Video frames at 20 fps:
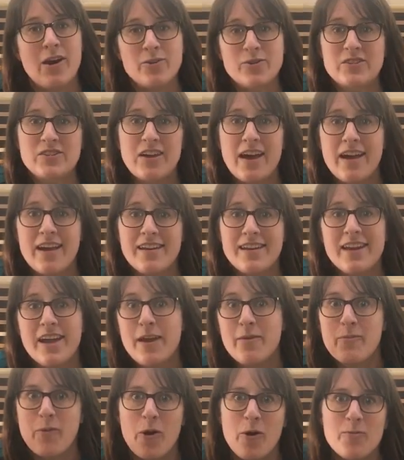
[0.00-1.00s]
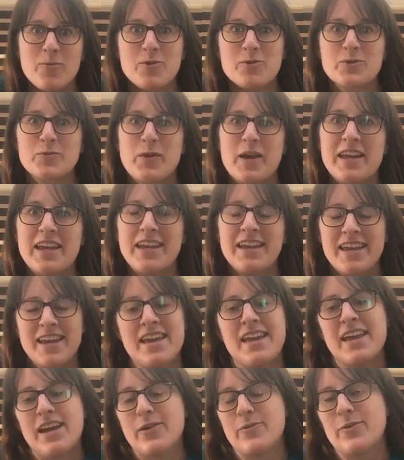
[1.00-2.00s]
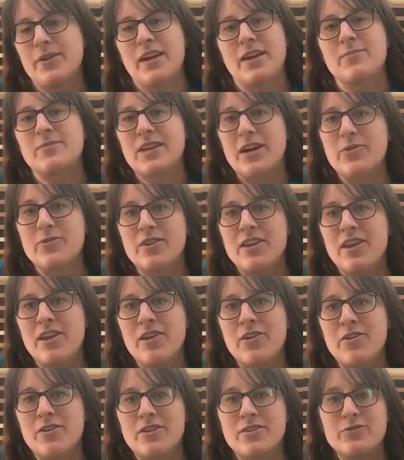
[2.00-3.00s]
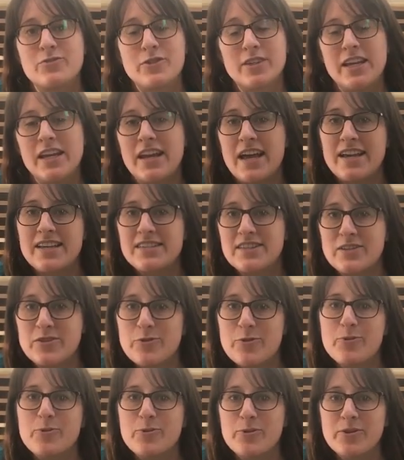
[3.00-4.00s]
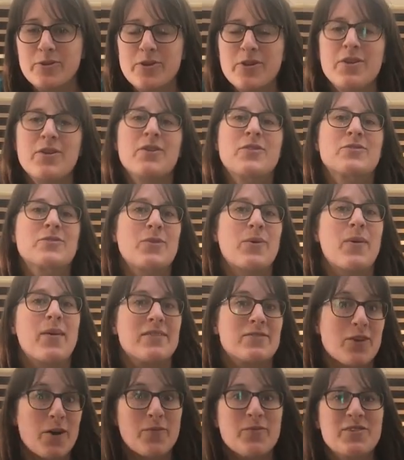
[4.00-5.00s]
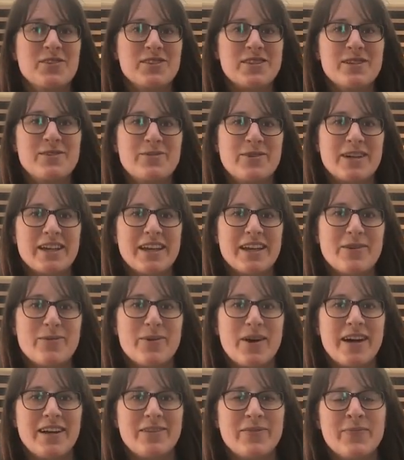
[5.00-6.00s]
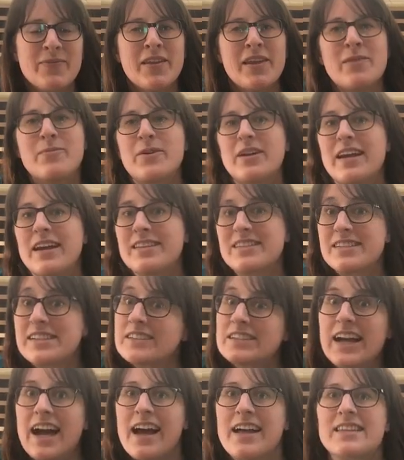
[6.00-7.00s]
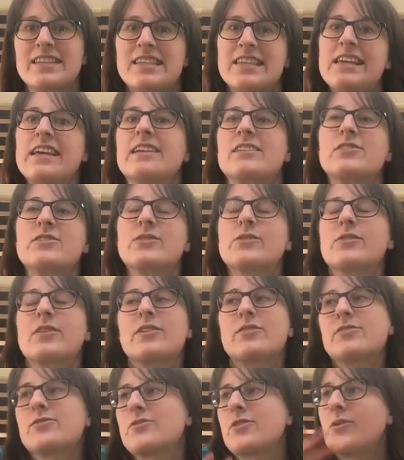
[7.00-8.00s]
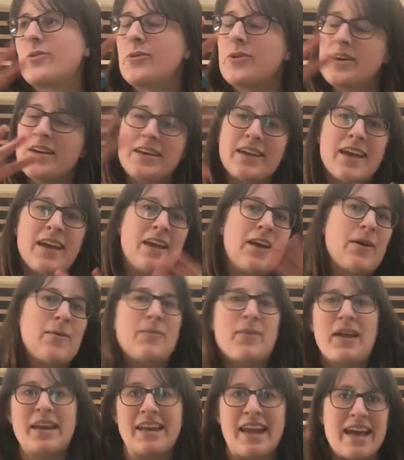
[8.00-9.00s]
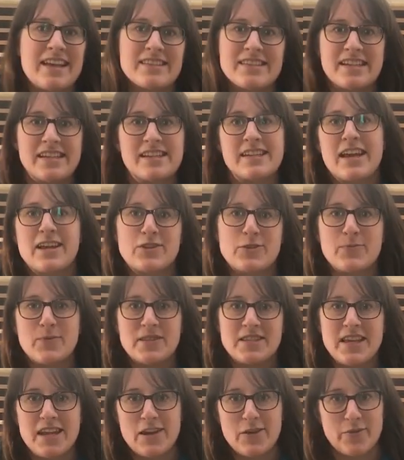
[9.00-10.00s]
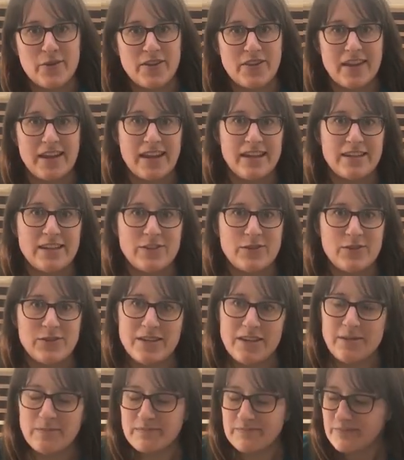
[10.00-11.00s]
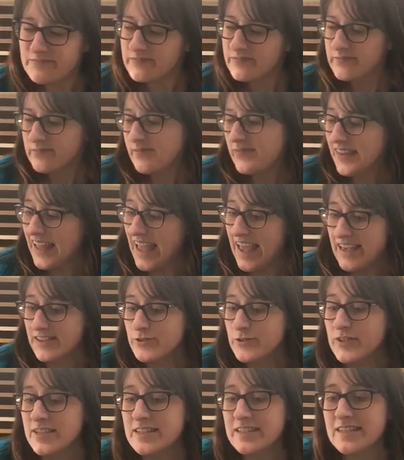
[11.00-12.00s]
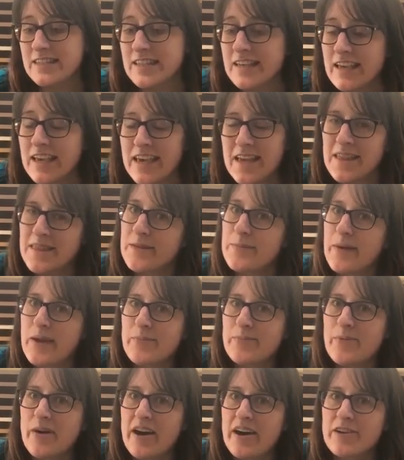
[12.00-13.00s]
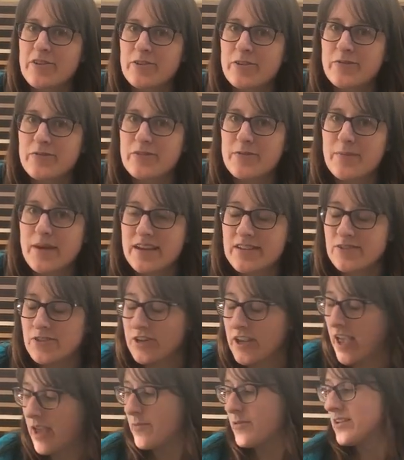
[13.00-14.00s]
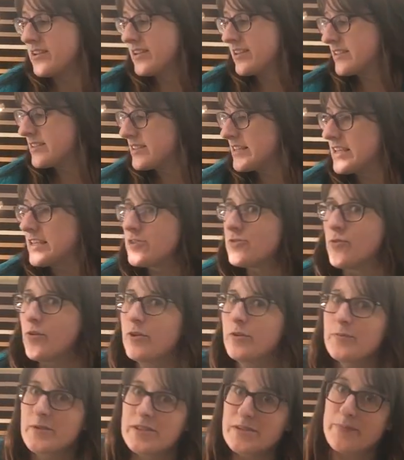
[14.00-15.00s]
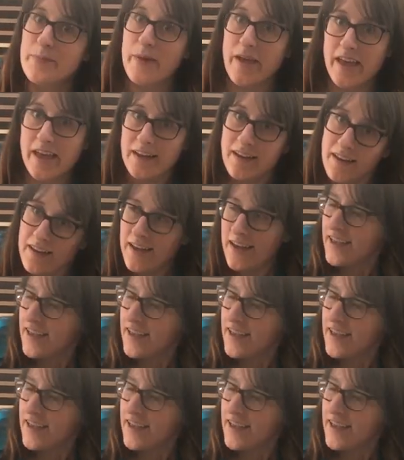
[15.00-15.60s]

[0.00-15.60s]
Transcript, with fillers: Outside I'm almost sweating, and when I'm down here it's really nice and cool, so it's obviously working well, but I still can't see it, so there's no um, nasty attachments anywhere that I need to see. As you can see, the main part of the master cabin is the enormous bed.